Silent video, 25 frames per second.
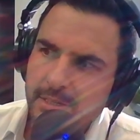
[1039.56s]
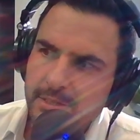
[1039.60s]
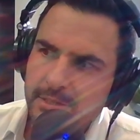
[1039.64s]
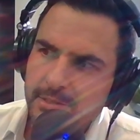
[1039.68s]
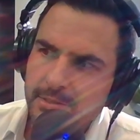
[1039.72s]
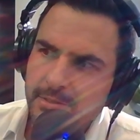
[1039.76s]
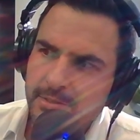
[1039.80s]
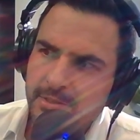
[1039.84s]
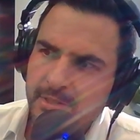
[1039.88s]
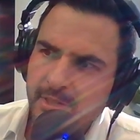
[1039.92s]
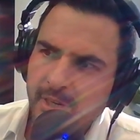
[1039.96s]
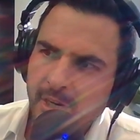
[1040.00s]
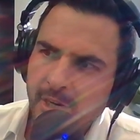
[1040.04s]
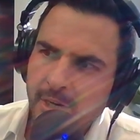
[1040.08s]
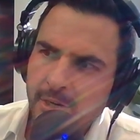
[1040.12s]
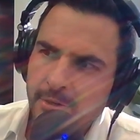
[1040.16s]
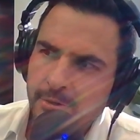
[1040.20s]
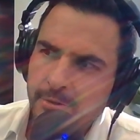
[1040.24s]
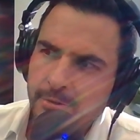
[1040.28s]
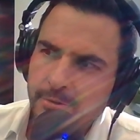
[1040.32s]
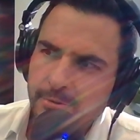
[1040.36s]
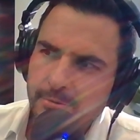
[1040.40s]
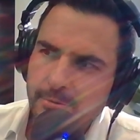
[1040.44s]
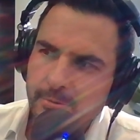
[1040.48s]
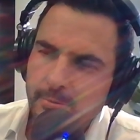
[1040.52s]

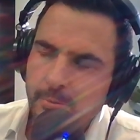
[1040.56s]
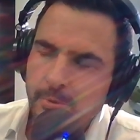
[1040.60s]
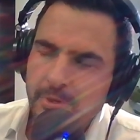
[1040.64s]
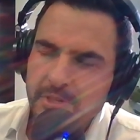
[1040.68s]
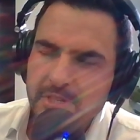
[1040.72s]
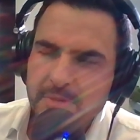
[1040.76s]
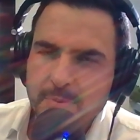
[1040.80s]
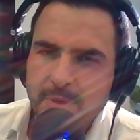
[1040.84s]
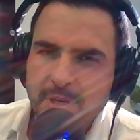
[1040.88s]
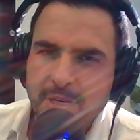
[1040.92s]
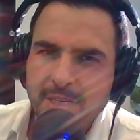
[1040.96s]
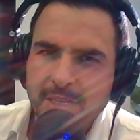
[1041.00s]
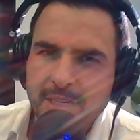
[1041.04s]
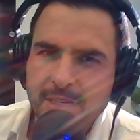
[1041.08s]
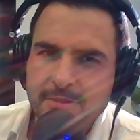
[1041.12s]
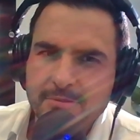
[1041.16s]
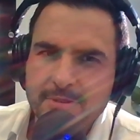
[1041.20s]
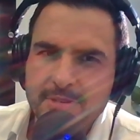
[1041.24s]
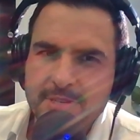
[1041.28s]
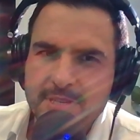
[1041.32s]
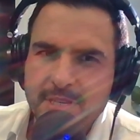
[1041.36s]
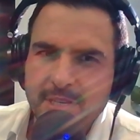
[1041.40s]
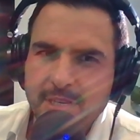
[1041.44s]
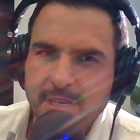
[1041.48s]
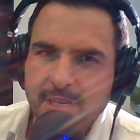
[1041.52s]
So what's been
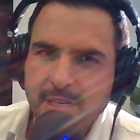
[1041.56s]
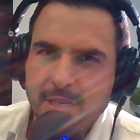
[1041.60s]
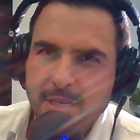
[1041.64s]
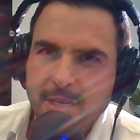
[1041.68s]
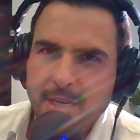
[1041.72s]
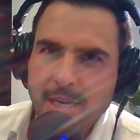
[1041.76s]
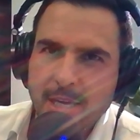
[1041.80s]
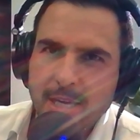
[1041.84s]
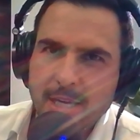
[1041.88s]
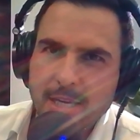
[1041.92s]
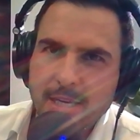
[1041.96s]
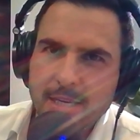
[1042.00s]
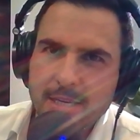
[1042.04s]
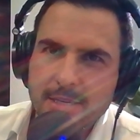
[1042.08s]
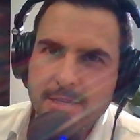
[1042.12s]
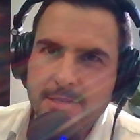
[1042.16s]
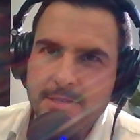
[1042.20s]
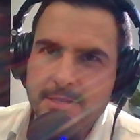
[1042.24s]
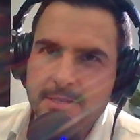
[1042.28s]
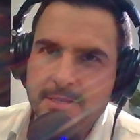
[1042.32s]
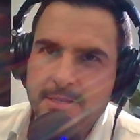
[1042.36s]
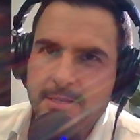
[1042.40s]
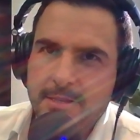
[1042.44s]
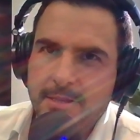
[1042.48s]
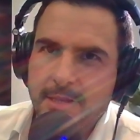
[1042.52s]
interesting
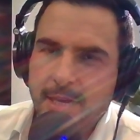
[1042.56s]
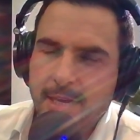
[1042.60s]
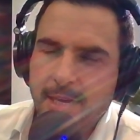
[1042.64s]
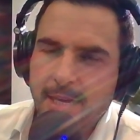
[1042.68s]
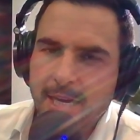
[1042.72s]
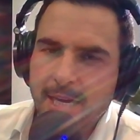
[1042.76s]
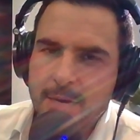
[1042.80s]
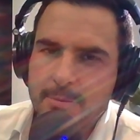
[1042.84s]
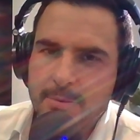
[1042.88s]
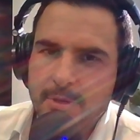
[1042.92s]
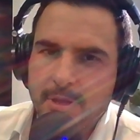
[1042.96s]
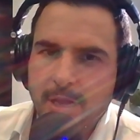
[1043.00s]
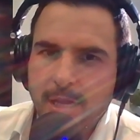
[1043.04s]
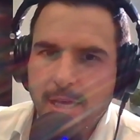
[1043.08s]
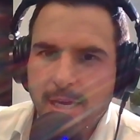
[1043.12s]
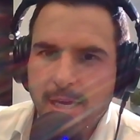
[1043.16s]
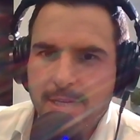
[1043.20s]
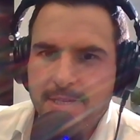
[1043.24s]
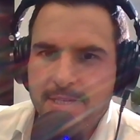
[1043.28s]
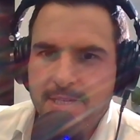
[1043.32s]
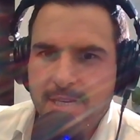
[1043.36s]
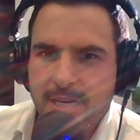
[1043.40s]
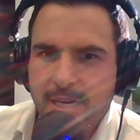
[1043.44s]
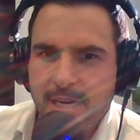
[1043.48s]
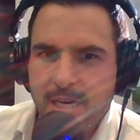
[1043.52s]
is the Carbon
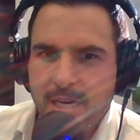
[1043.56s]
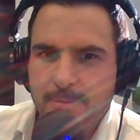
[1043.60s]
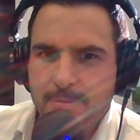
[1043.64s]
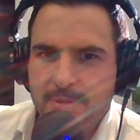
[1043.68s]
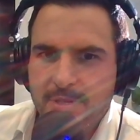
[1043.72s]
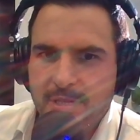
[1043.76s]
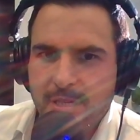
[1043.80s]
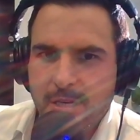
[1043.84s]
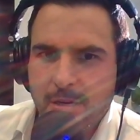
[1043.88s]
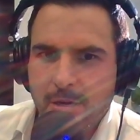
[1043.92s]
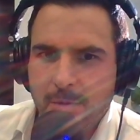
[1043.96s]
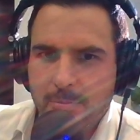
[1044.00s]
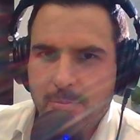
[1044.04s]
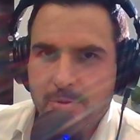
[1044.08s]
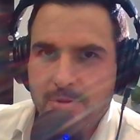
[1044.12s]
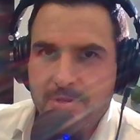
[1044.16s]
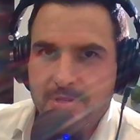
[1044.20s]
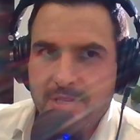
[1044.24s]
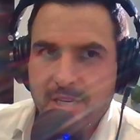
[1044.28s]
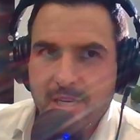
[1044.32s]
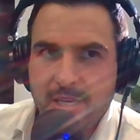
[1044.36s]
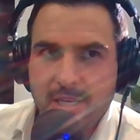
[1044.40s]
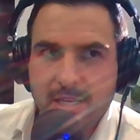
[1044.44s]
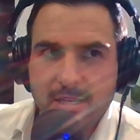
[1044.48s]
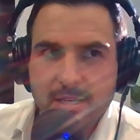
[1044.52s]
Landscapes. Now, I
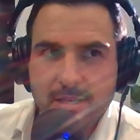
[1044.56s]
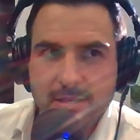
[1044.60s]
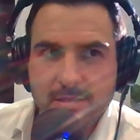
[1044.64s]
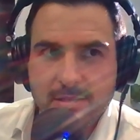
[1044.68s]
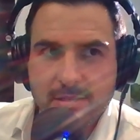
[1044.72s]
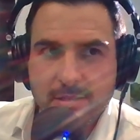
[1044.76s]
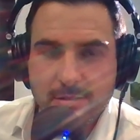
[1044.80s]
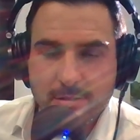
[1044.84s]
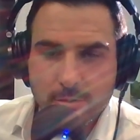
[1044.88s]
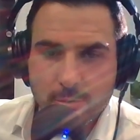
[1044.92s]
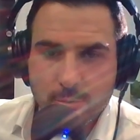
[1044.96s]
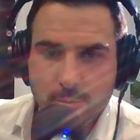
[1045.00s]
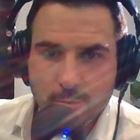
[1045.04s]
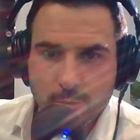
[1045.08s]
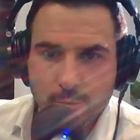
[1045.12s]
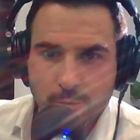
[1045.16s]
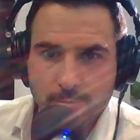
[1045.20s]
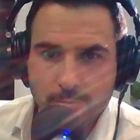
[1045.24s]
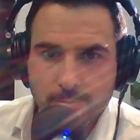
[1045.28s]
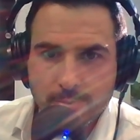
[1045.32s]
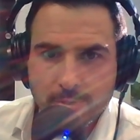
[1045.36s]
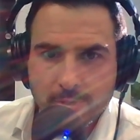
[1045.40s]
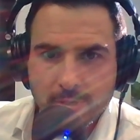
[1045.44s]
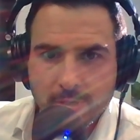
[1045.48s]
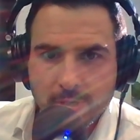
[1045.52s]
presented it to the
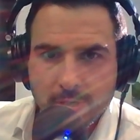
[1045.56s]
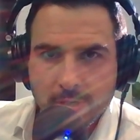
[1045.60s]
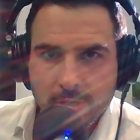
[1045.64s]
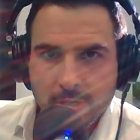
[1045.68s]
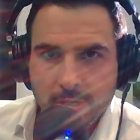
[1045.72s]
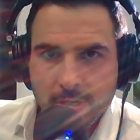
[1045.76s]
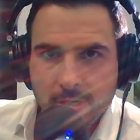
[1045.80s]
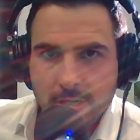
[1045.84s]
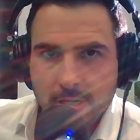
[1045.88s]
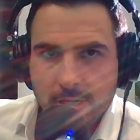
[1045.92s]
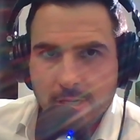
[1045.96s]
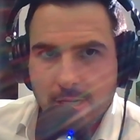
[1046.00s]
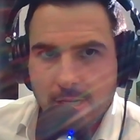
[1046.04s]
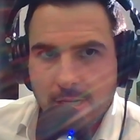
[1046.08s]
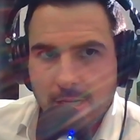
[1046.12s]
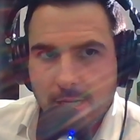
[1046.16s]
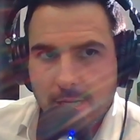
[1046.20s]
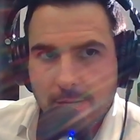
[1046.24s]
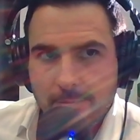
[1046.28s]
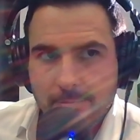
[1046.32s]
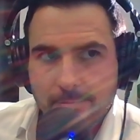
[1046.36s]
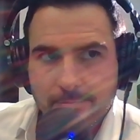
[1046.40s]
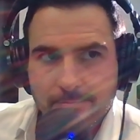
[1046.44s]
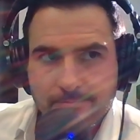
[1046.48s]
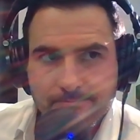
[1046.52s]
group
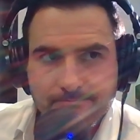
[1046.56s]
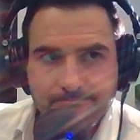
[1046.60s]
a